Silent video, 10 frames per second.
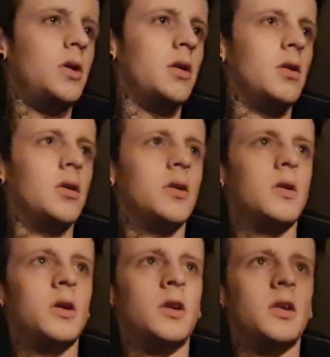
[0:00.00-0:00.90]

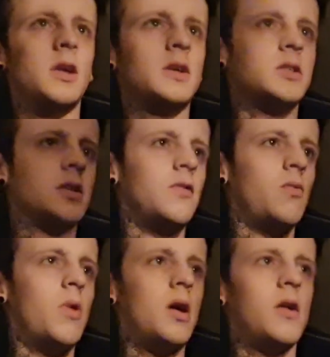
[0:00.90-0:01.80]
oil and
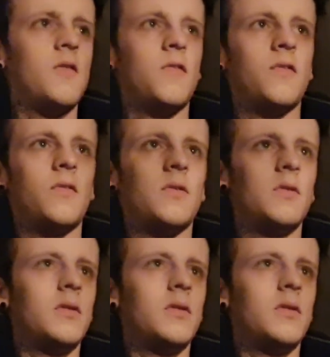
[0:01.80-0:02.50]
elixir of wealth.